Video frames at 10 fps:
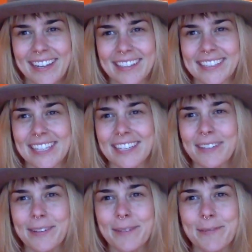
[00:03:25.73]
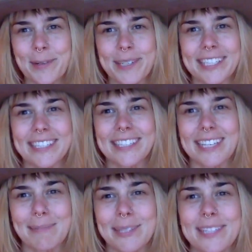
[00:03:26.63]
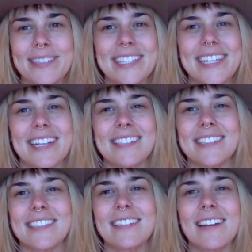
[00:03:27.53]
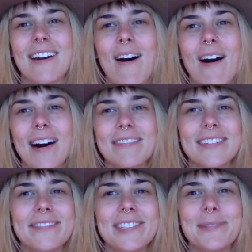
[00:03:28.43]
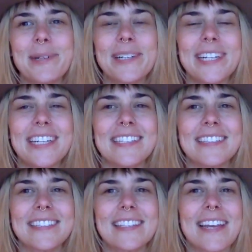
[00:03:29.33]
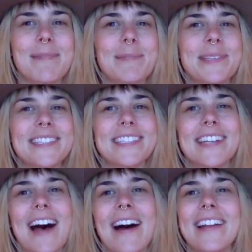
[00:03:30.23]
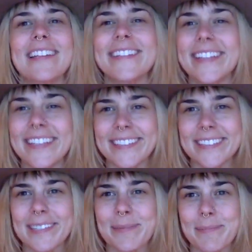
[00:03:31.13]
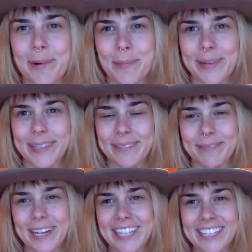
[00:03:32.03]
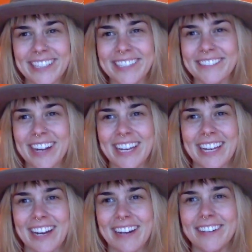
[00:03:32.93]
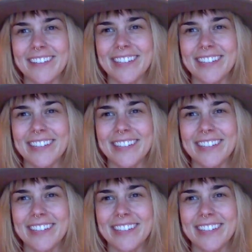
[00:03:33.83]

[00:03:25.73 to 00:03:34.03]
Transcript: A singular focus keeps your attention off of your worries and puts it onto this moment, right here, right now.